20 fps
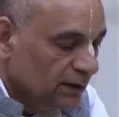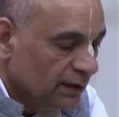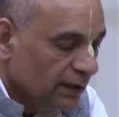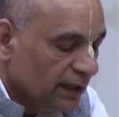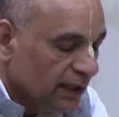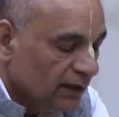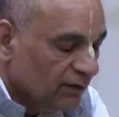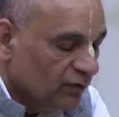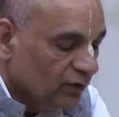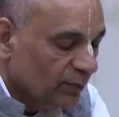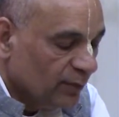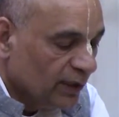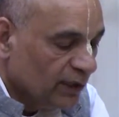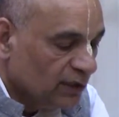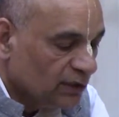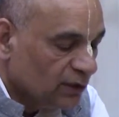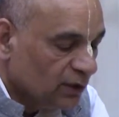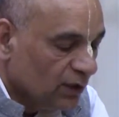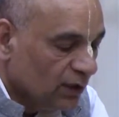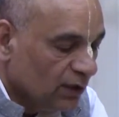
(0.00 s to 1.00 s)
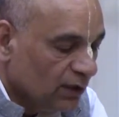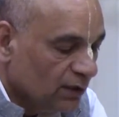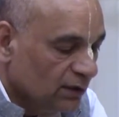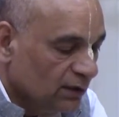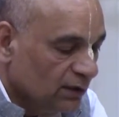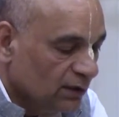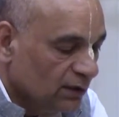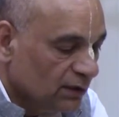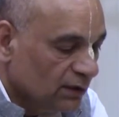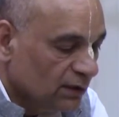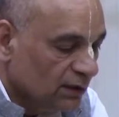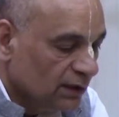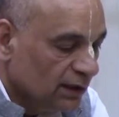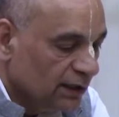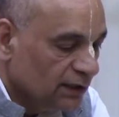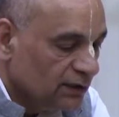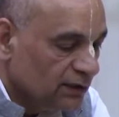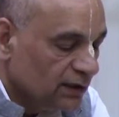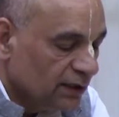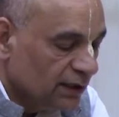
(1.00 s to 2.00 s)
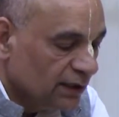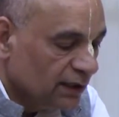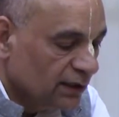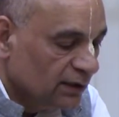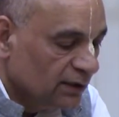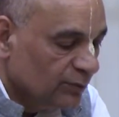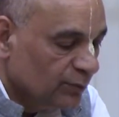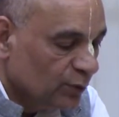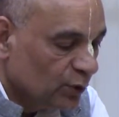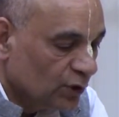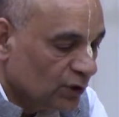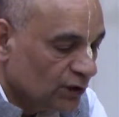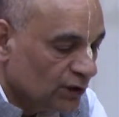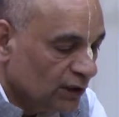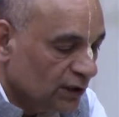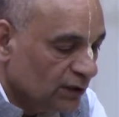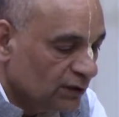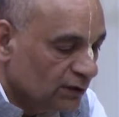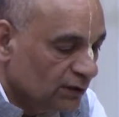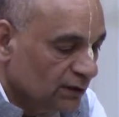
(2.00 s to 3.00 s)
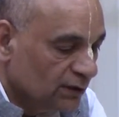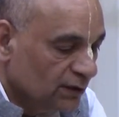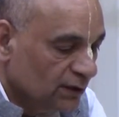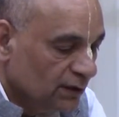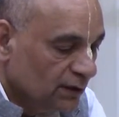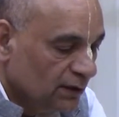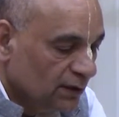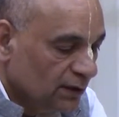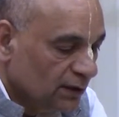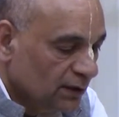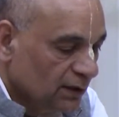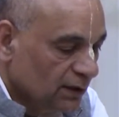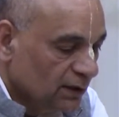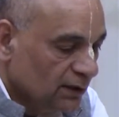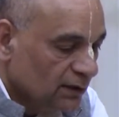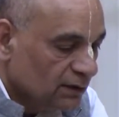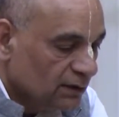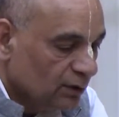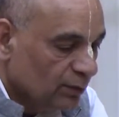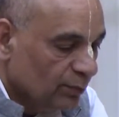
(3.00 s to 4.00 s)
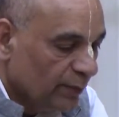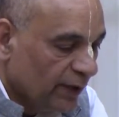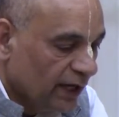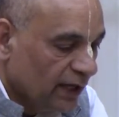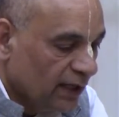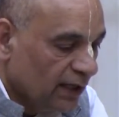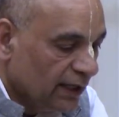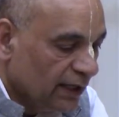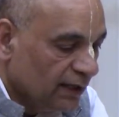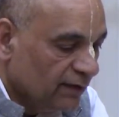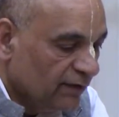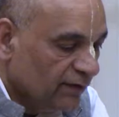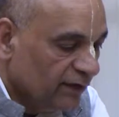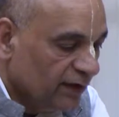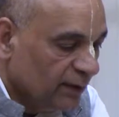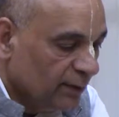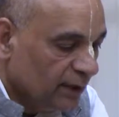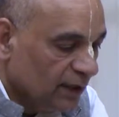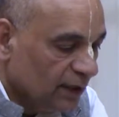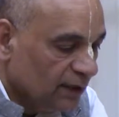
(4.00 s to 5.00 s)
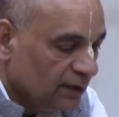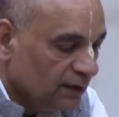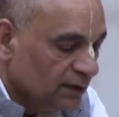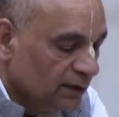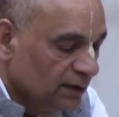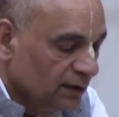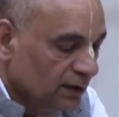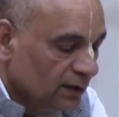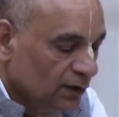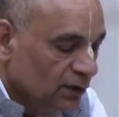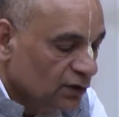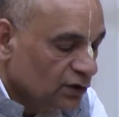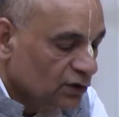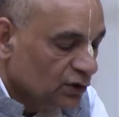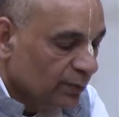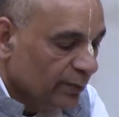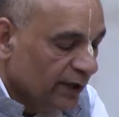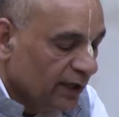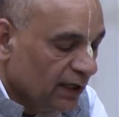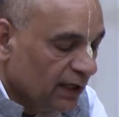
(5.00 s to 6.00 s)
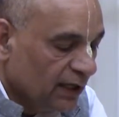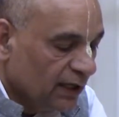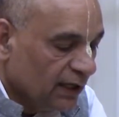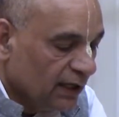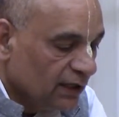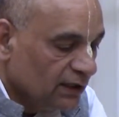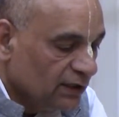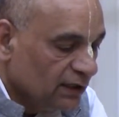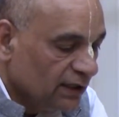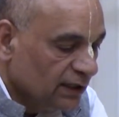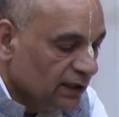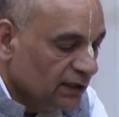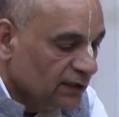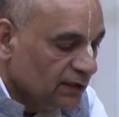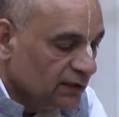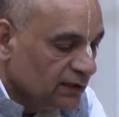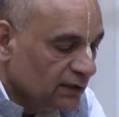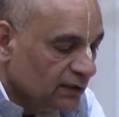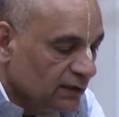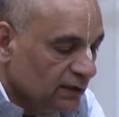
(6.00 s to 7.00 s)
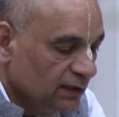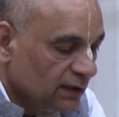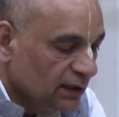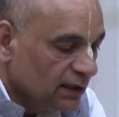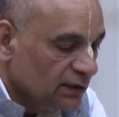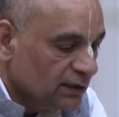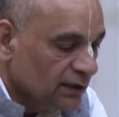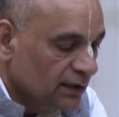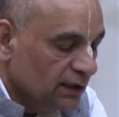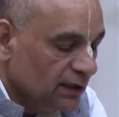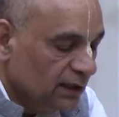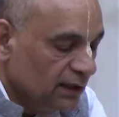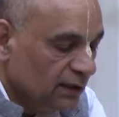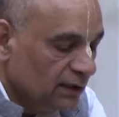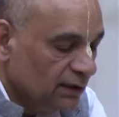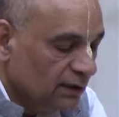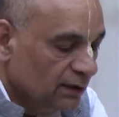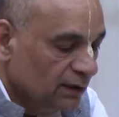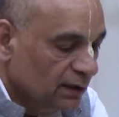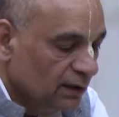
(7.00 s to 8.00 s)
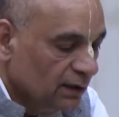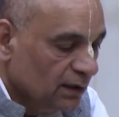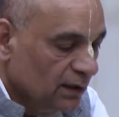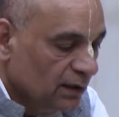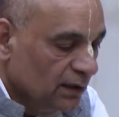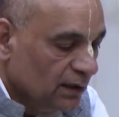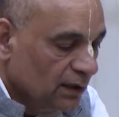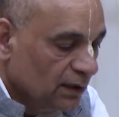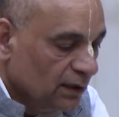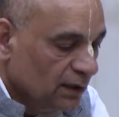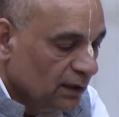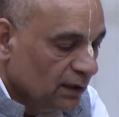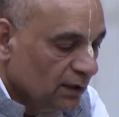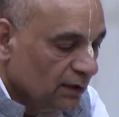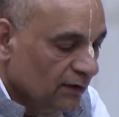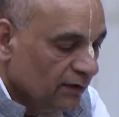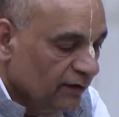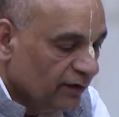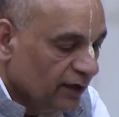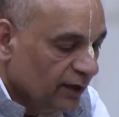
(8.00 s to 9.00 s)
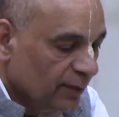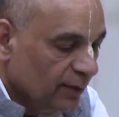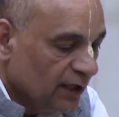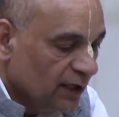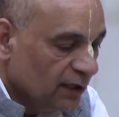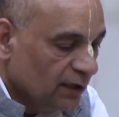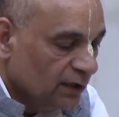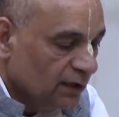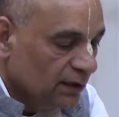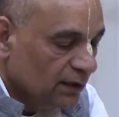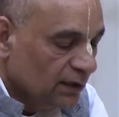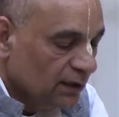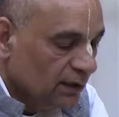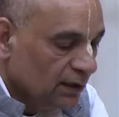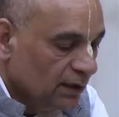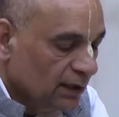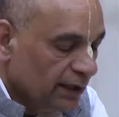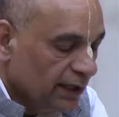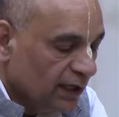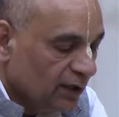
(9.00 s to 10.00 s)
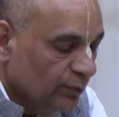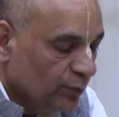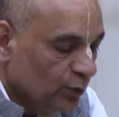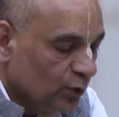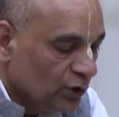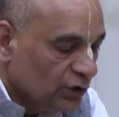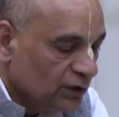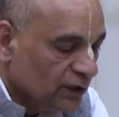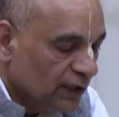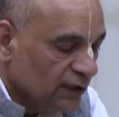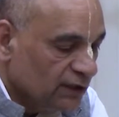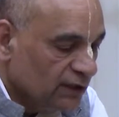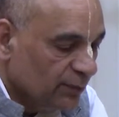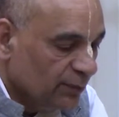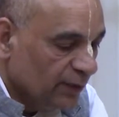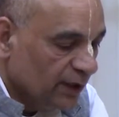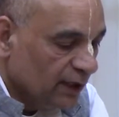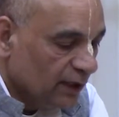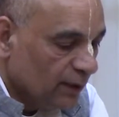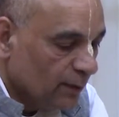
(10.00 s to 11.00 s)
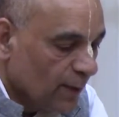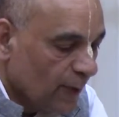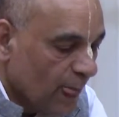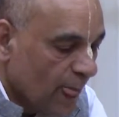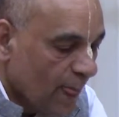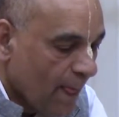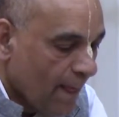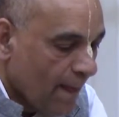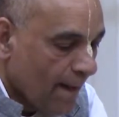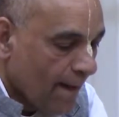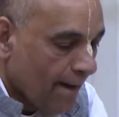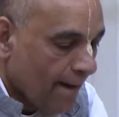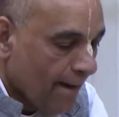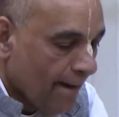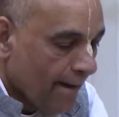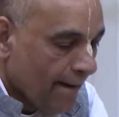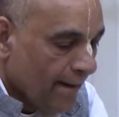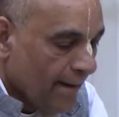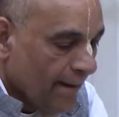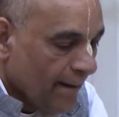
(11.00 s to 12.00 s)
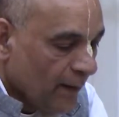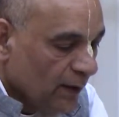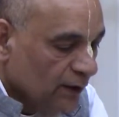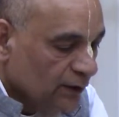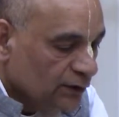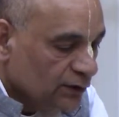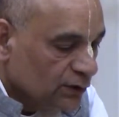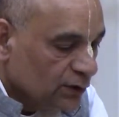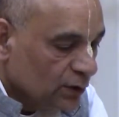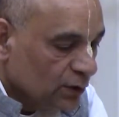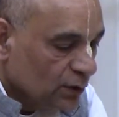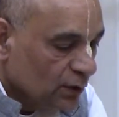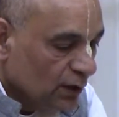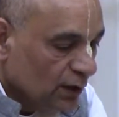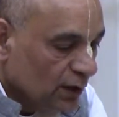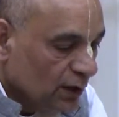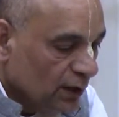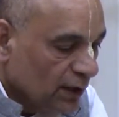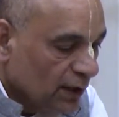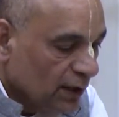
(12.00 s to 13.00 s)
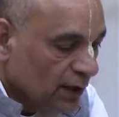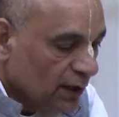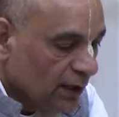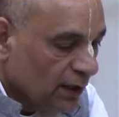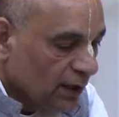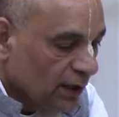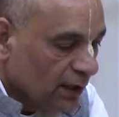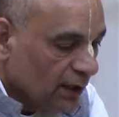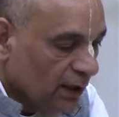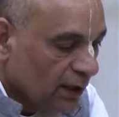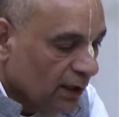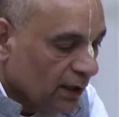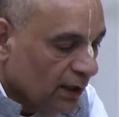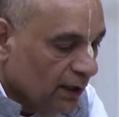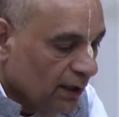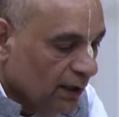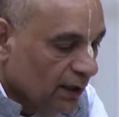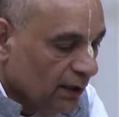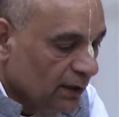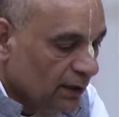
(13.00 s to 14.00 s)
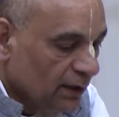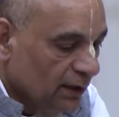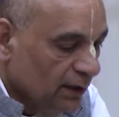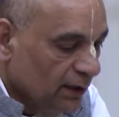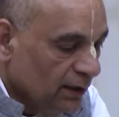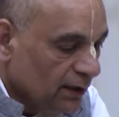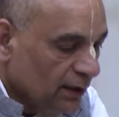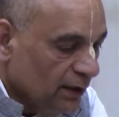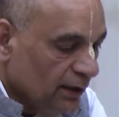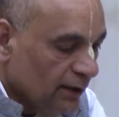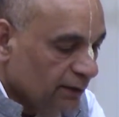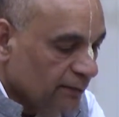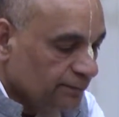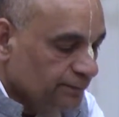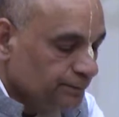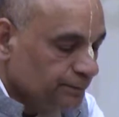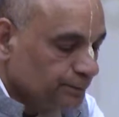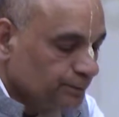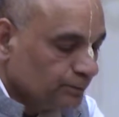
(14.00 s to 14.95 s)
and woman is called Istri, Purusha, so male and female. So material creation is considered female and Purusha is a male. So um,